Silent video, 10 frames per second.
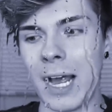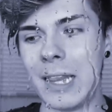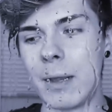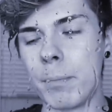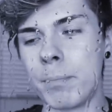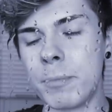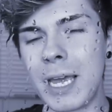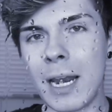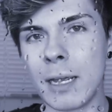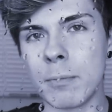and then
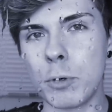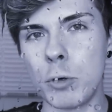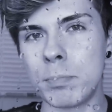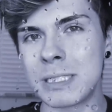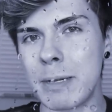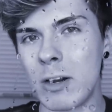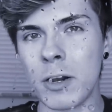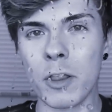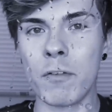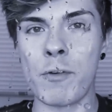getting poop smeared
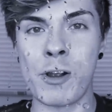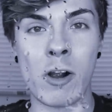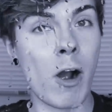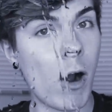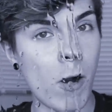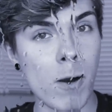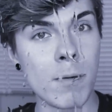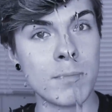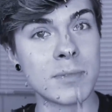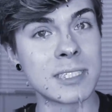all over your
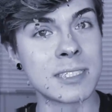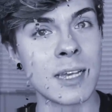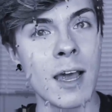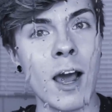arms.